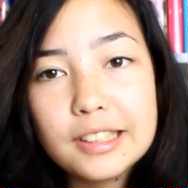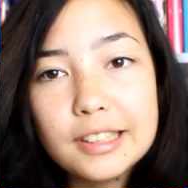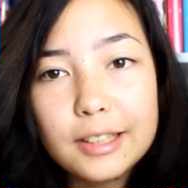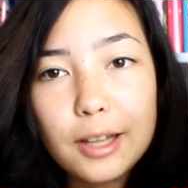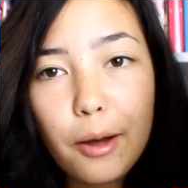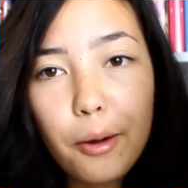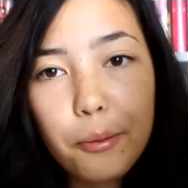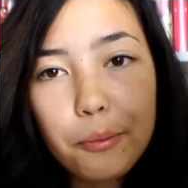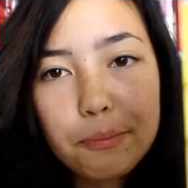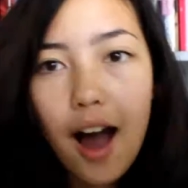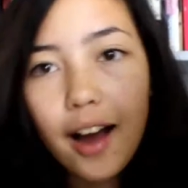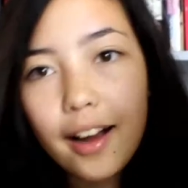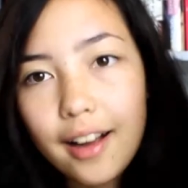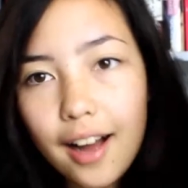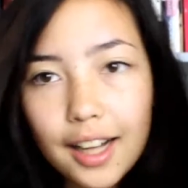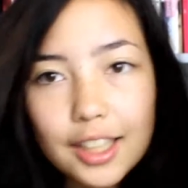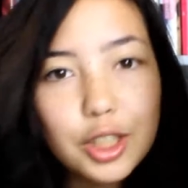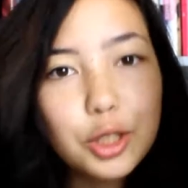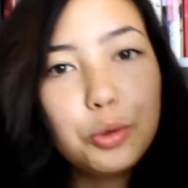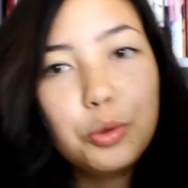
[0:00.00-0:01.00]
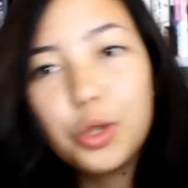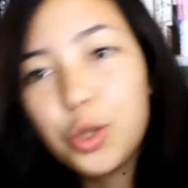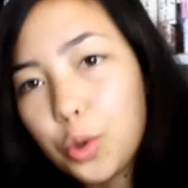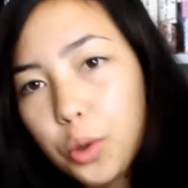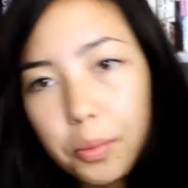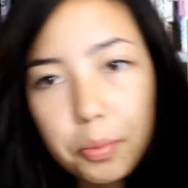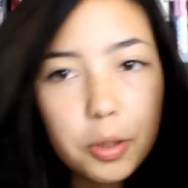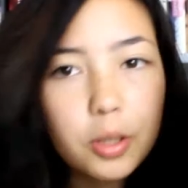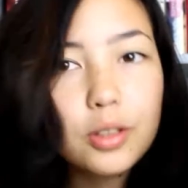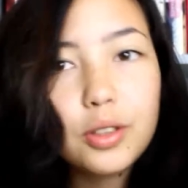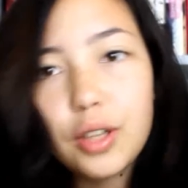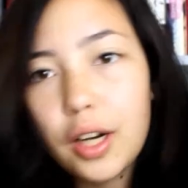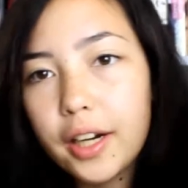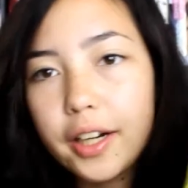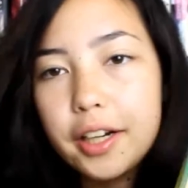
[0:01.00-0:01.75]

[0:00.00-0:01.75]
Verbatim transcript: so I got two short books right